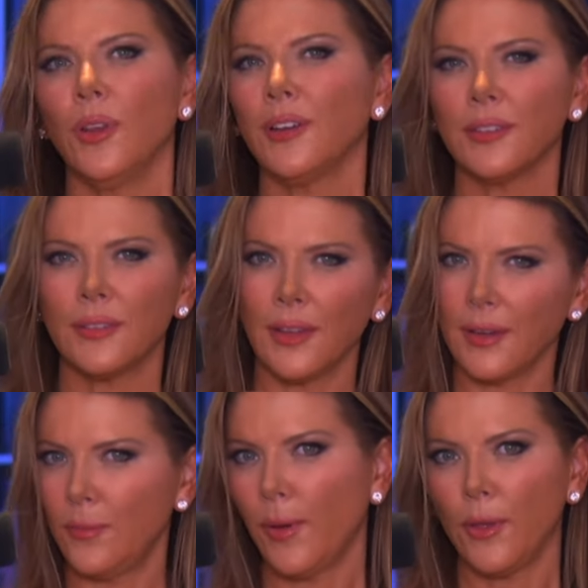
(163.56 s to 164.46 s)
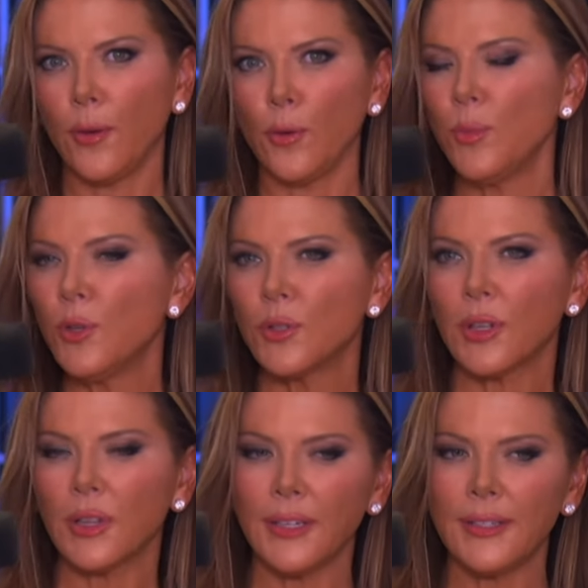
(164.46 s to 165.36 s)
not just like whether they were
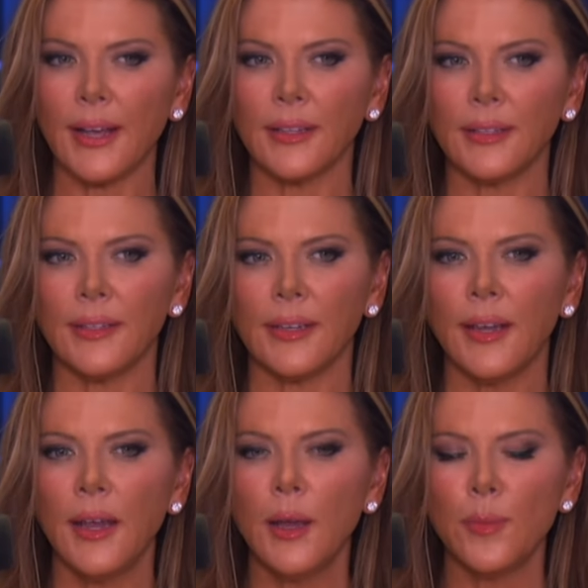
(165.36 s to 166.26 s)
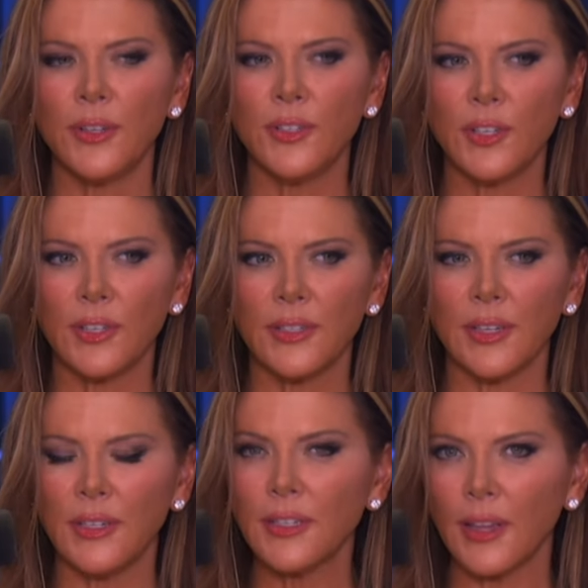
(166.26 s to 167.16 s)
musically talented, but just
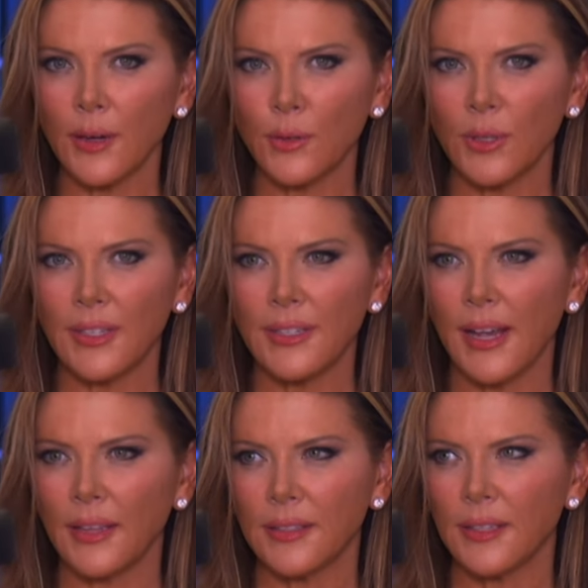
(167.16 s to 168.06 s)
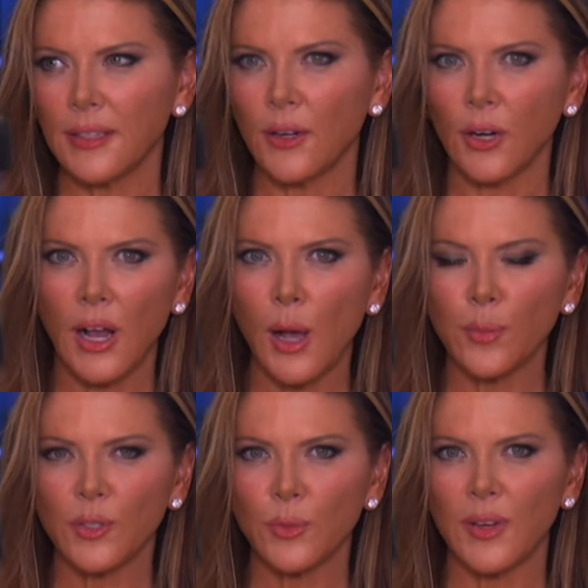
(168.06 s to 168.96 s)
intellectually talented, their
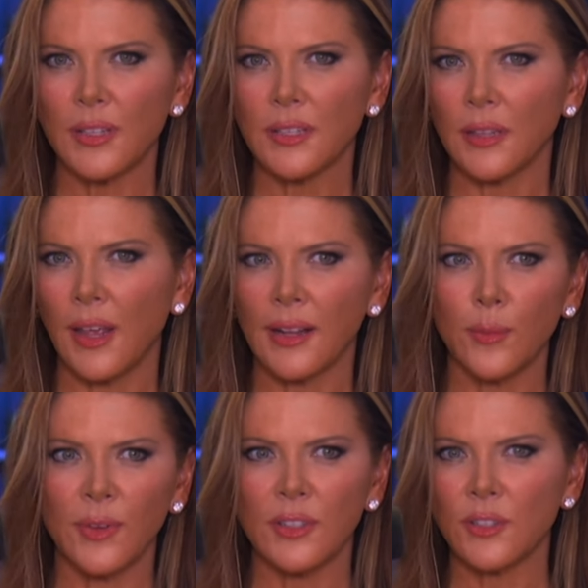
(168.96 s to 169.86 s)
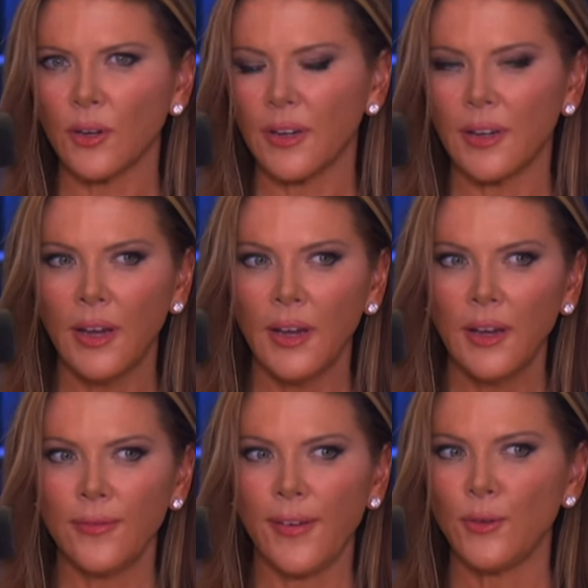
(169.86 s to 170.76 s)
accomplishments. A lot of them had started
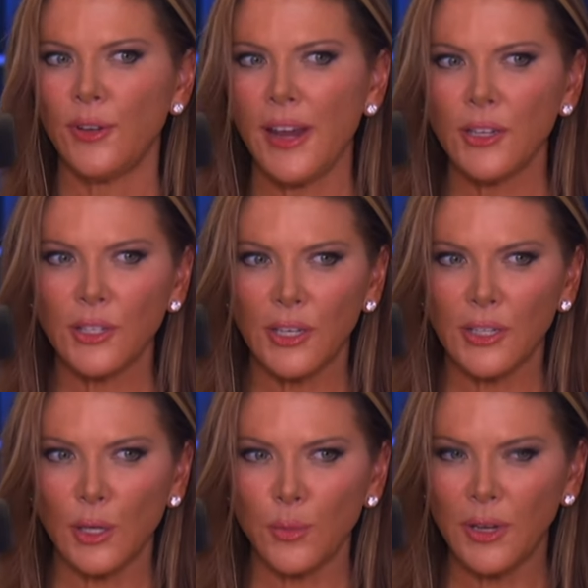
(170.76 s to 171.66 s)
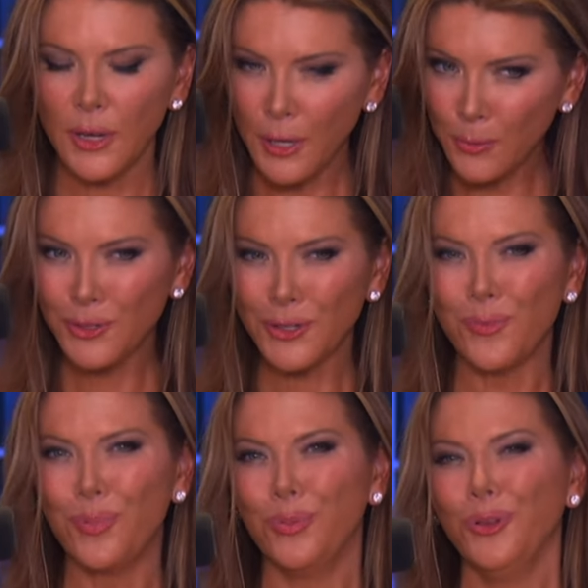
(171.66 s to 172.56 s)
foundations. I mean, it just
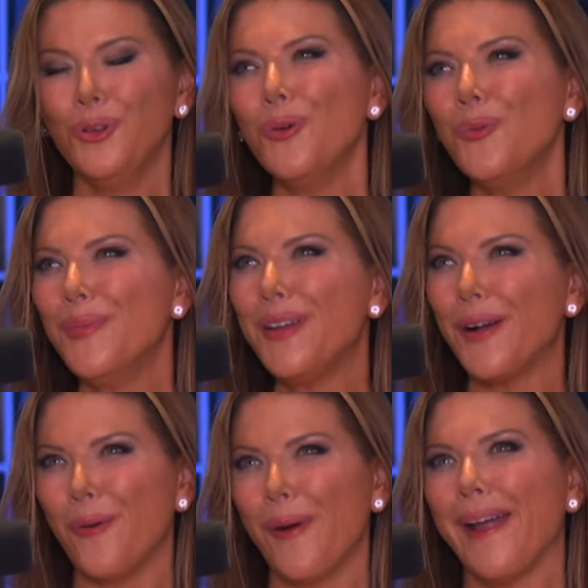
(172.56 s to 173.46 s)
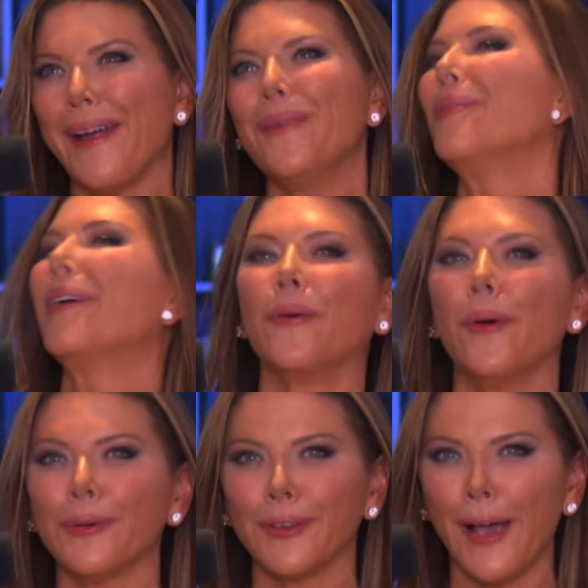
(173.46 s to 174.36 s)
blew me away. I'm like,
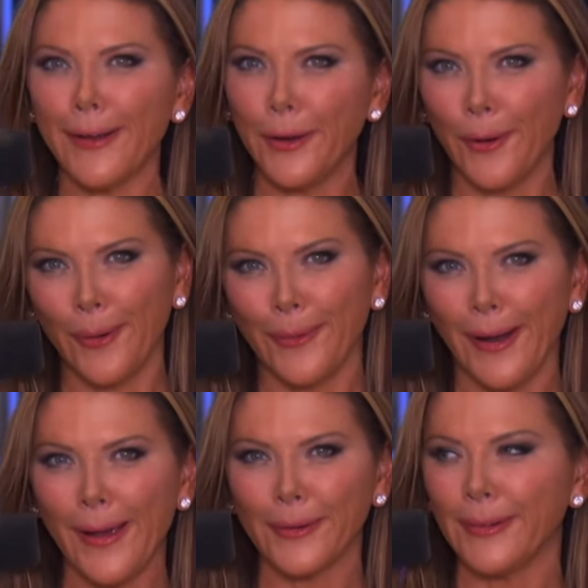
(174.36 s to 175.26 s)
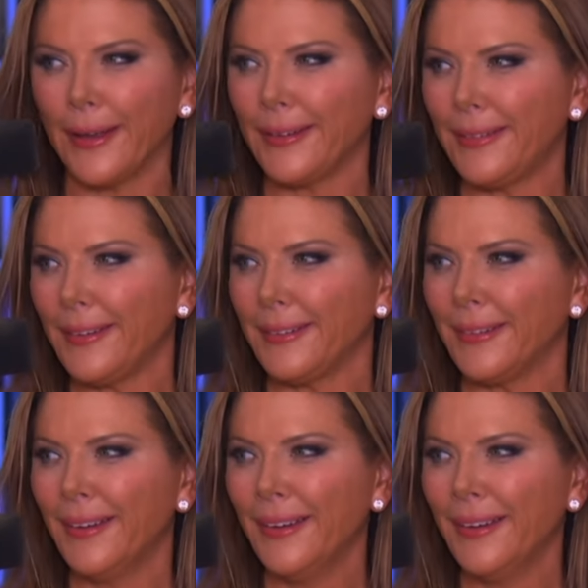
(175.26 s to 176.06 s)
what was I doing when I was 19?